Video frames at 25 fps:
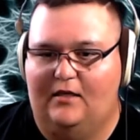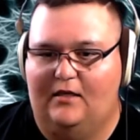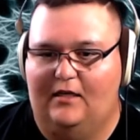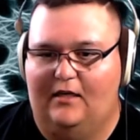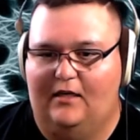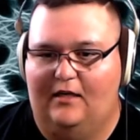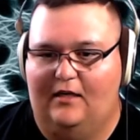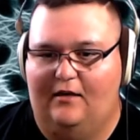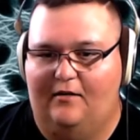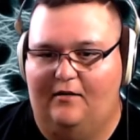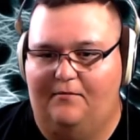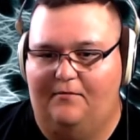
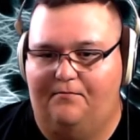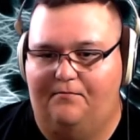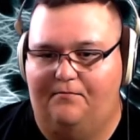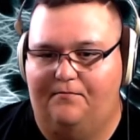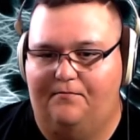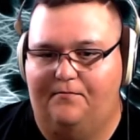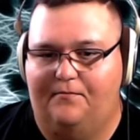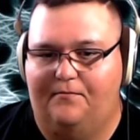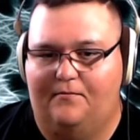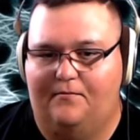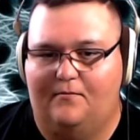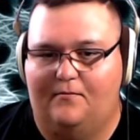I'm
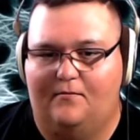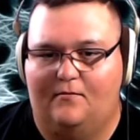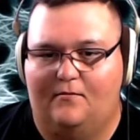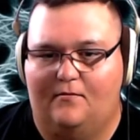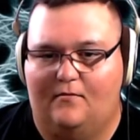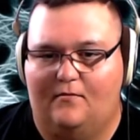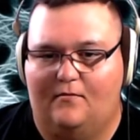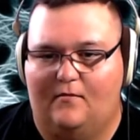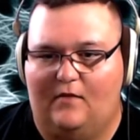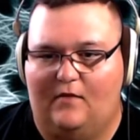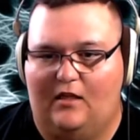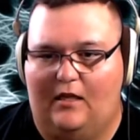
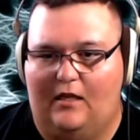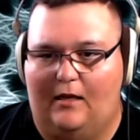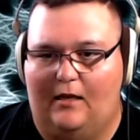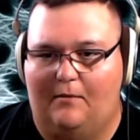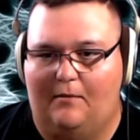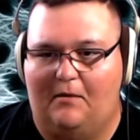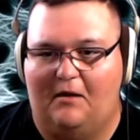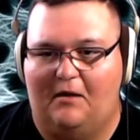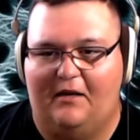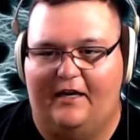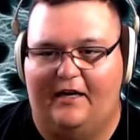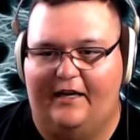
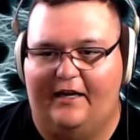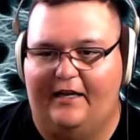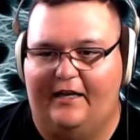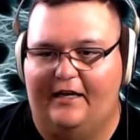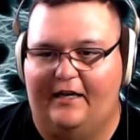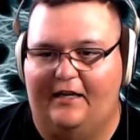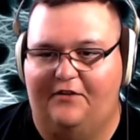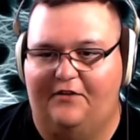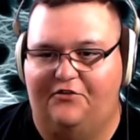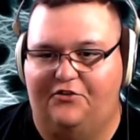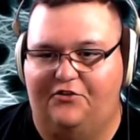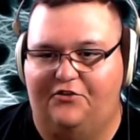not going to
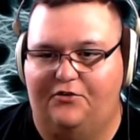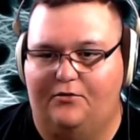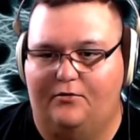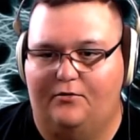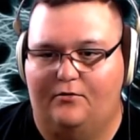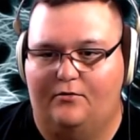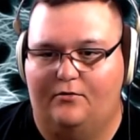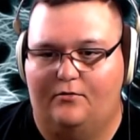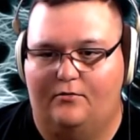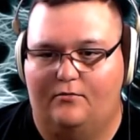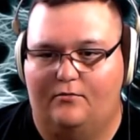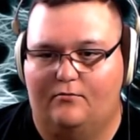get
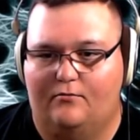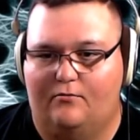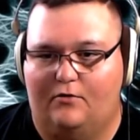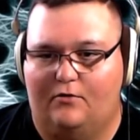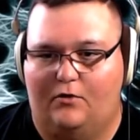into